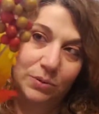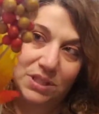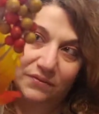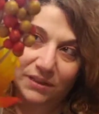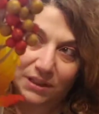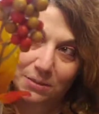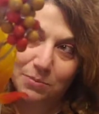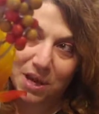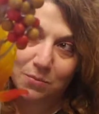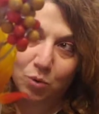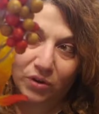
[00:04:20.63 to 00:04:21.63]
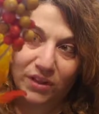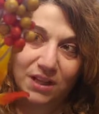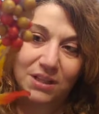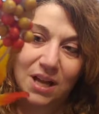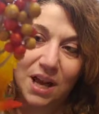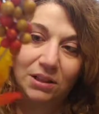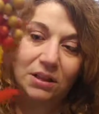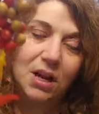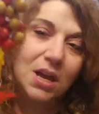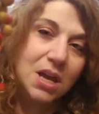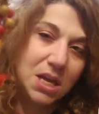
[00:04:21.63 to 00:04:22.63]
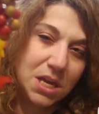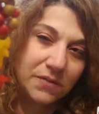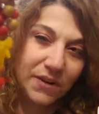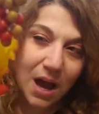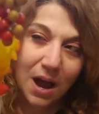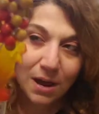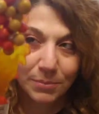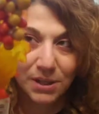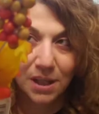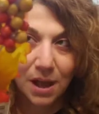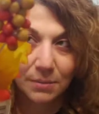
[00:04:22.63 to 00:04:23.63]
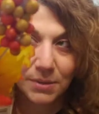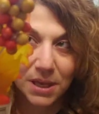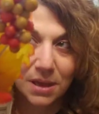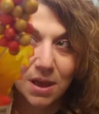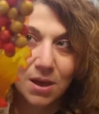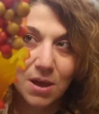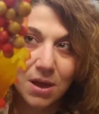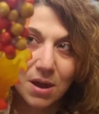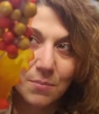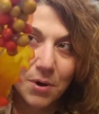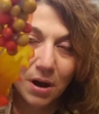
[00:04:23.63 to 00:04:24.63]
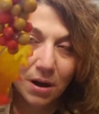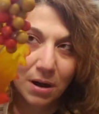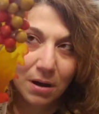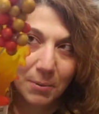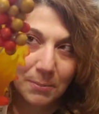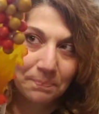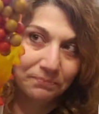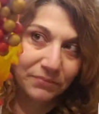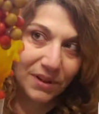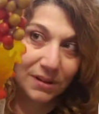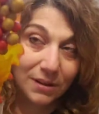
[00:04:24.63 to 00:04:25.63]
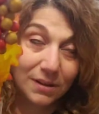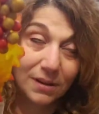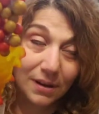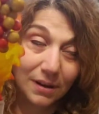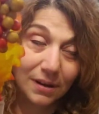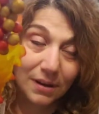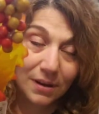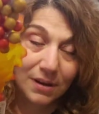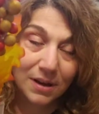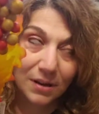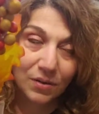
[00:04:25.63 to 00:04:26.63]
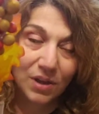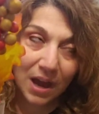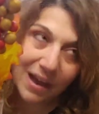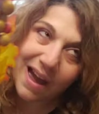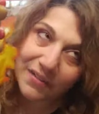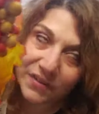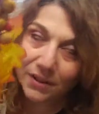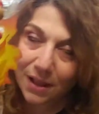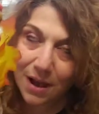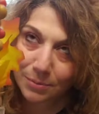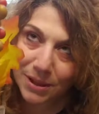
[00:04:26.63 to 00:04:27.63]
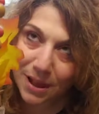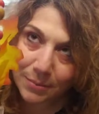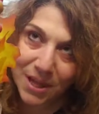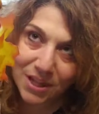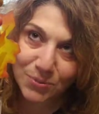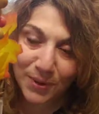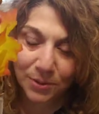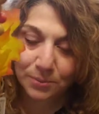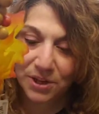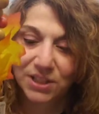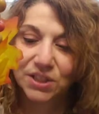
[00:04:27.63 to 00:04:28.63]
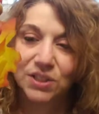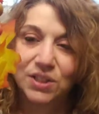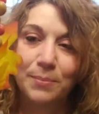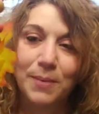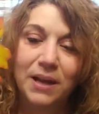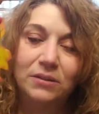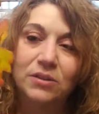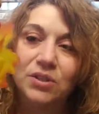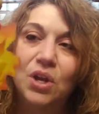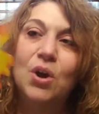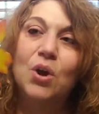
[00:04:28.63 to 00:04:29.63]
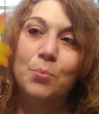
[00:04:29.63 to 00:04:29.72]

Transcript: I would definitely pay more than a dollar. Even Hobby Lobby. Um, I, I feel Hobby Lobby has better prices than Michael's.